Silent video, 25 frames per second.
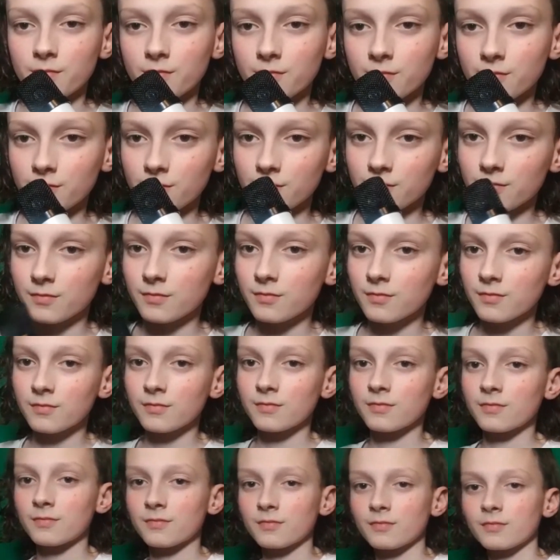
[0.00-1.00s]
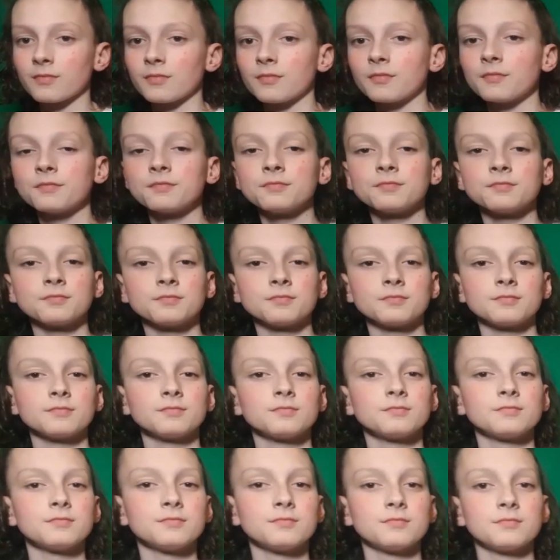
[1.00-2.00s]

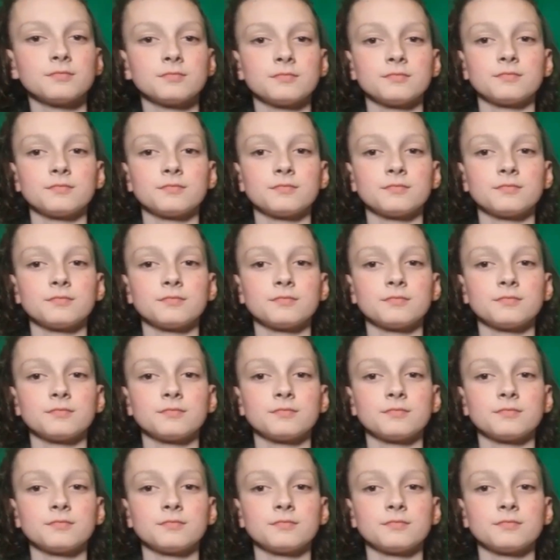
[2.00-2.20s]
(no one is talking)